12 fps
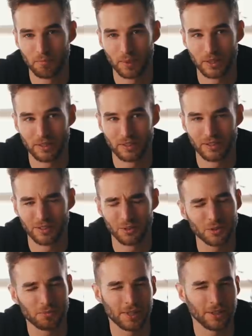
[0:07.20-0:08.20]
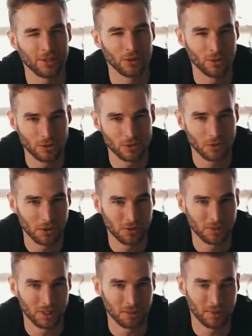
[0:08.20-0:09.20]
But it also played a huge
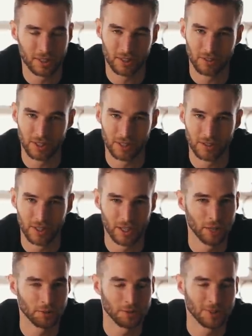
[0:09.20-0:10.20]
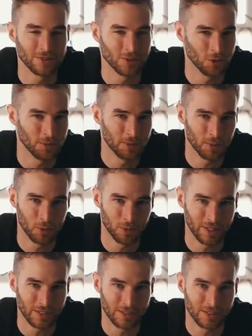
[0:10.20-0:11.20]
role in my career and helped me in so many more
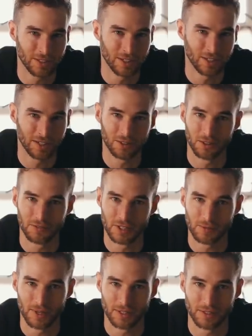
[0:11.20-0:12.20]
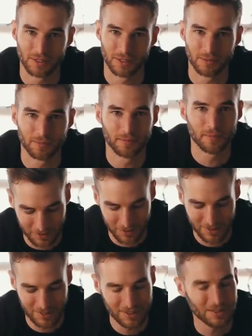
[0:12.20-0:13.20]
ways than I could have expected.
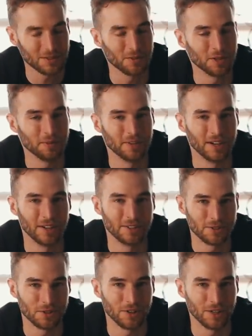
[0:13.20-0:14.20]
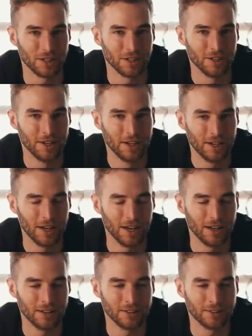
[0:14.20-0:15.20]
This is the story behind this drawing
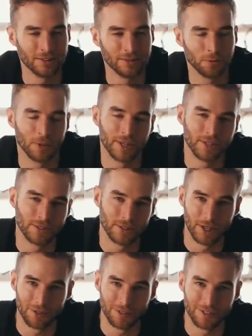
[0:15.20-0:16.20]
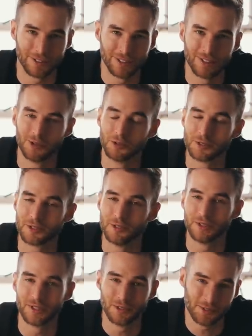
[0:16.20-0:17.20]
and what I took out of it. Also,
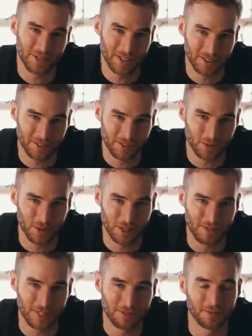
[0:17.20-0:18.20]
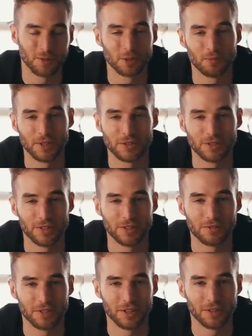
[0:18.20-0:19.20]
a huge thank you to Squarespace for sponsoring this
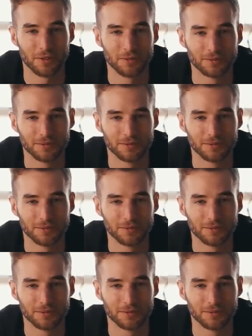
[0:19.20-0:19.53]
video.